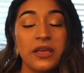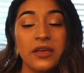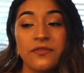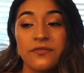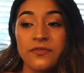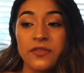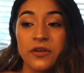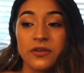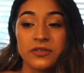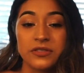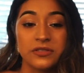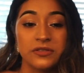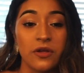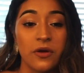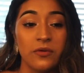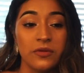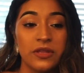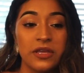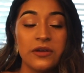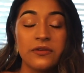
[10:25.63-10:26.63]
If there's
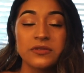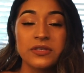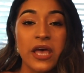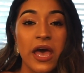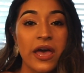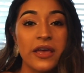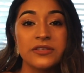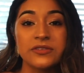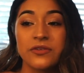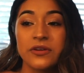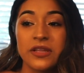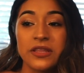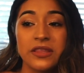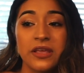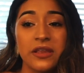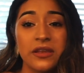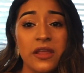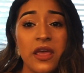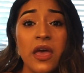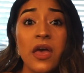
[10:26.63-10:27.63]
no legal ties or
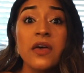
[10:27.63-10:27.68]
anything,